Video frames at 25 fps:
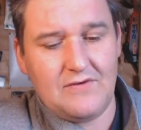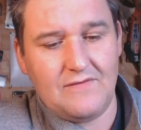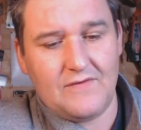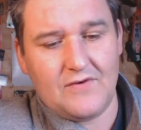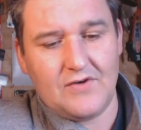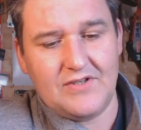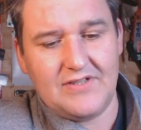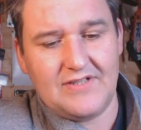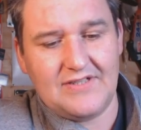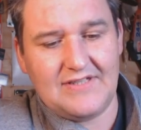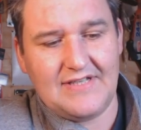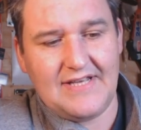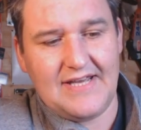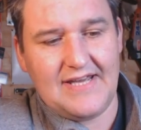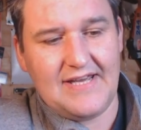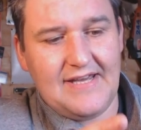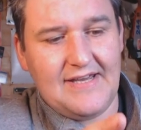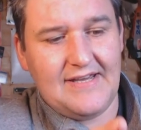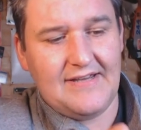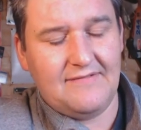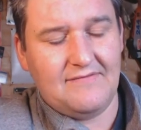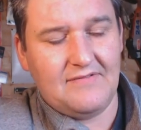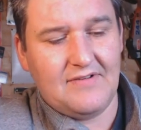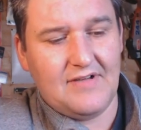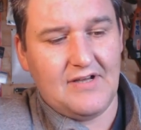You've got
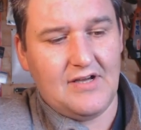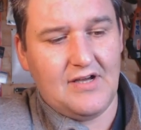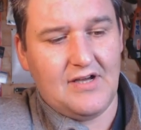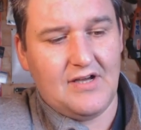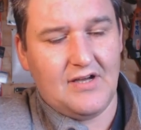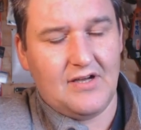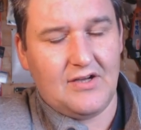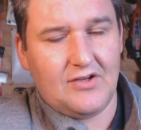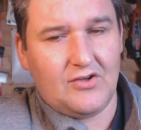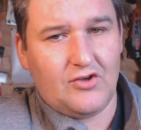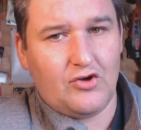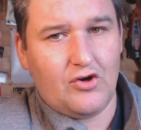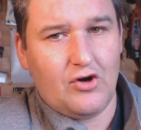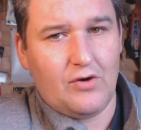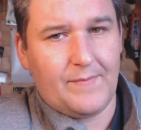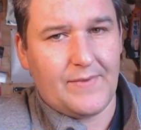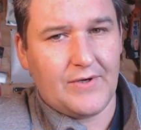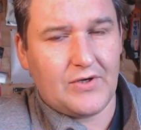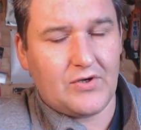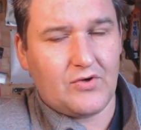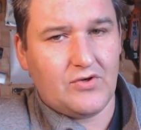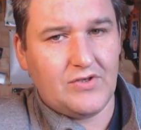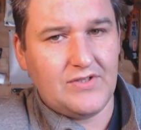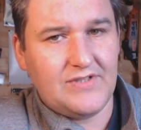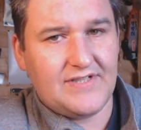
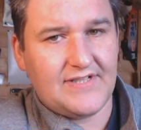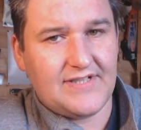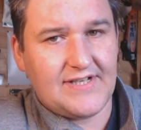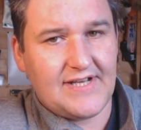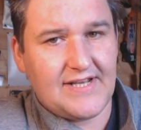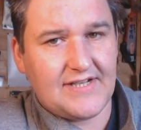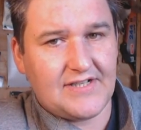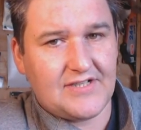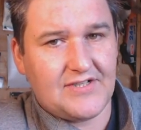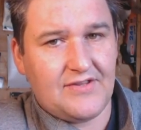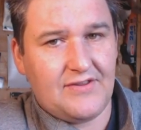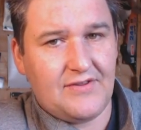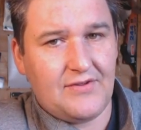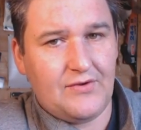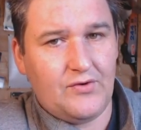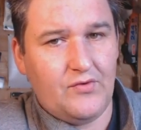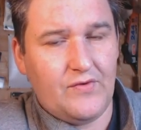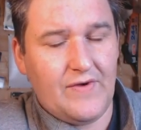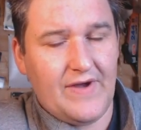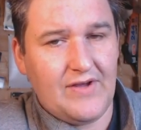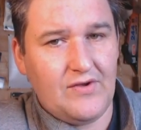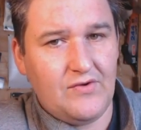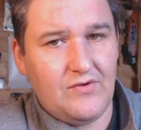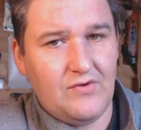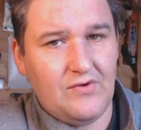copper contacts
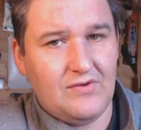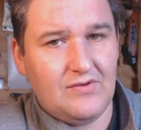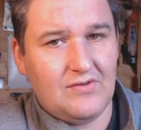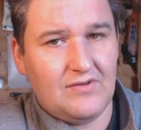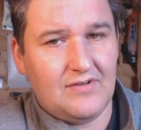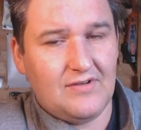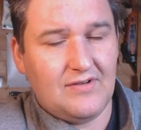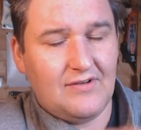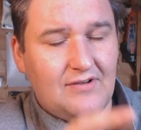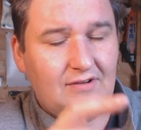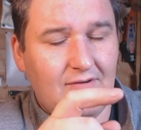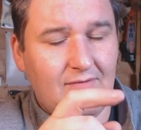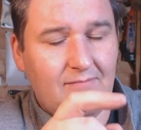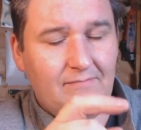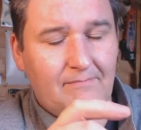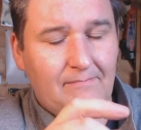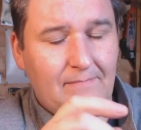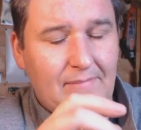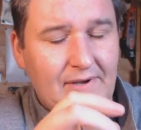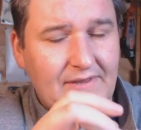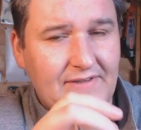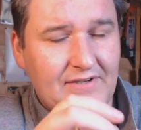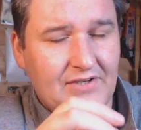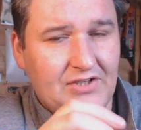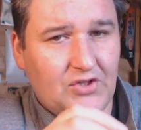throughout,
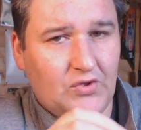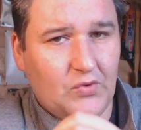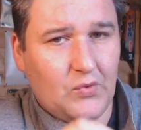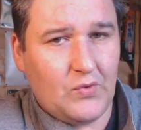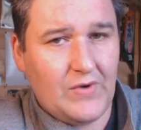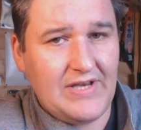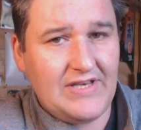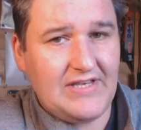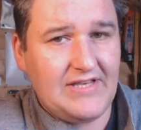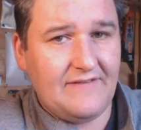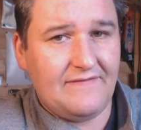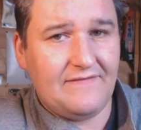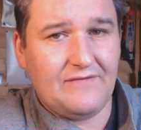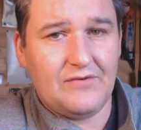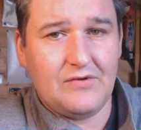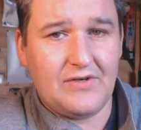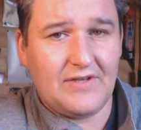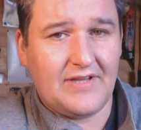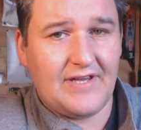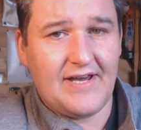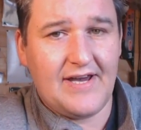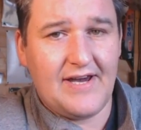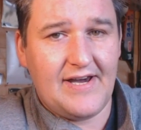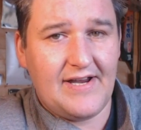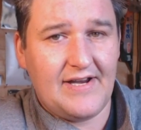but they're
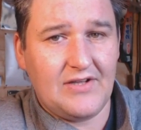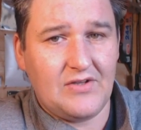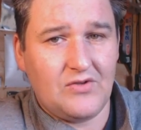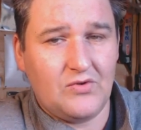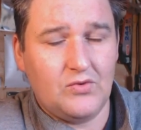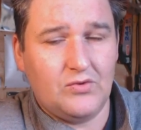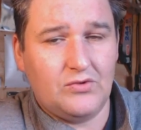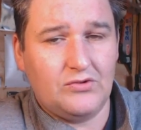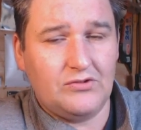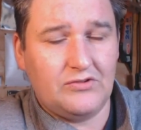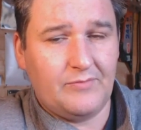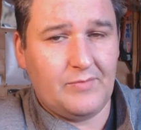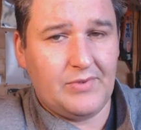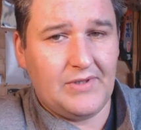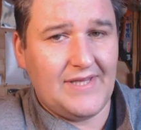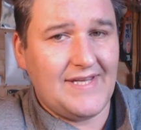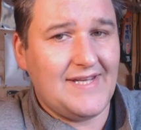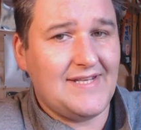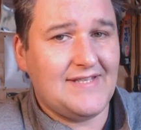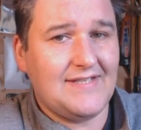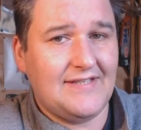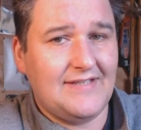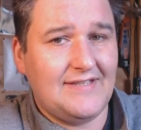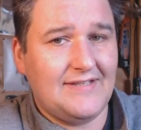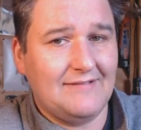24 karat gold
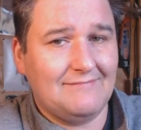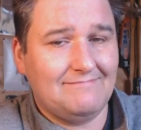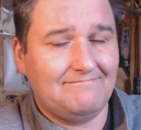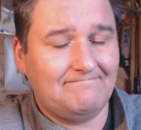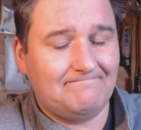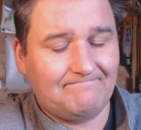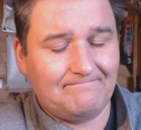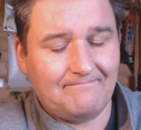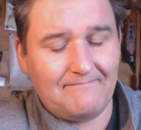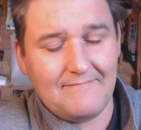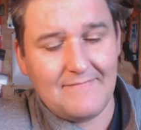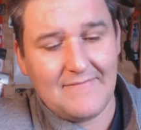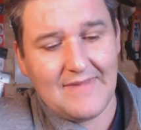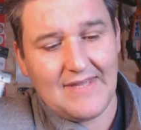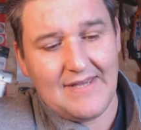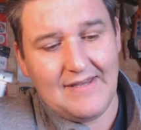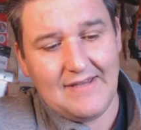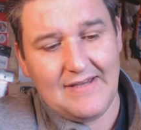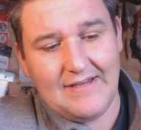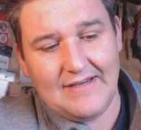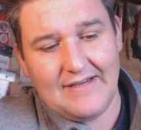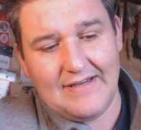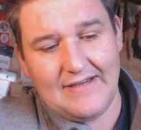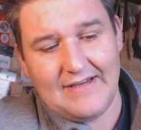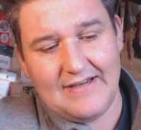plated.
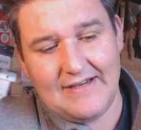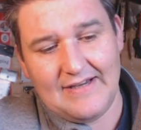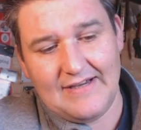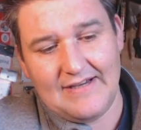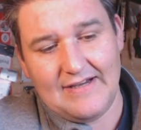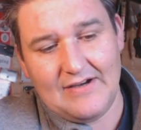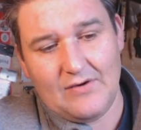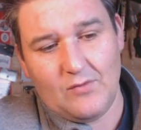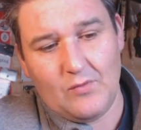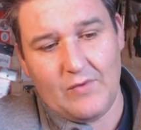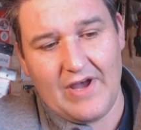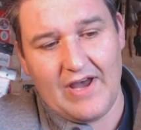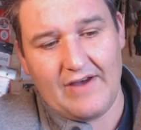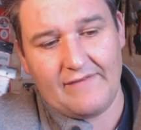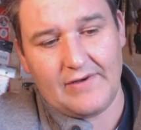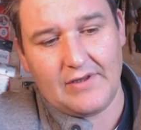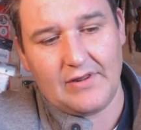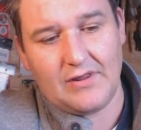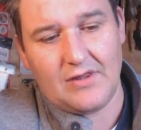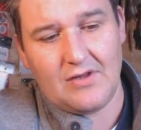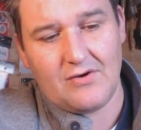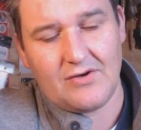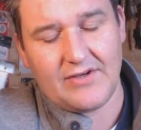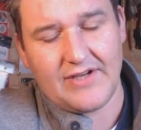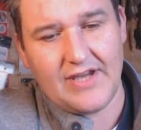We have a
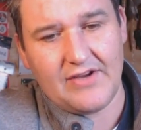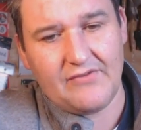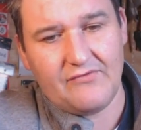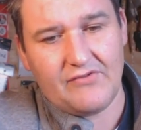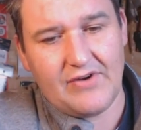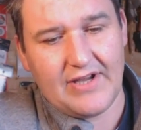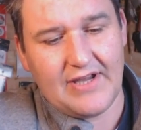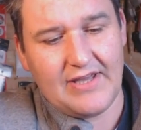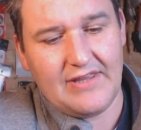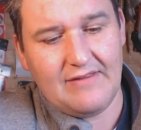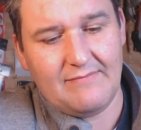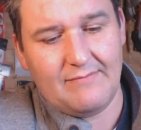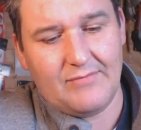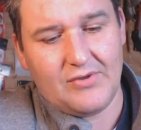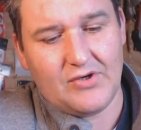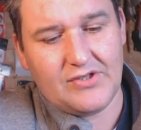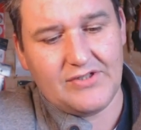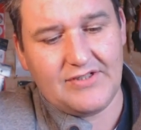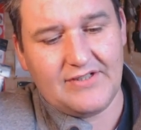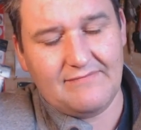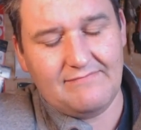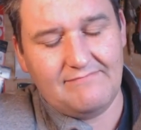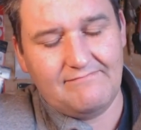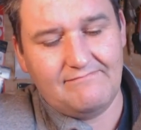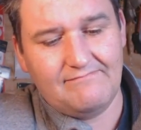locking ring at the
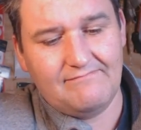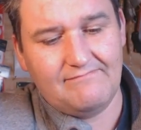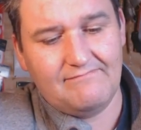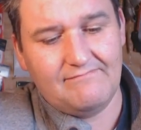bottom.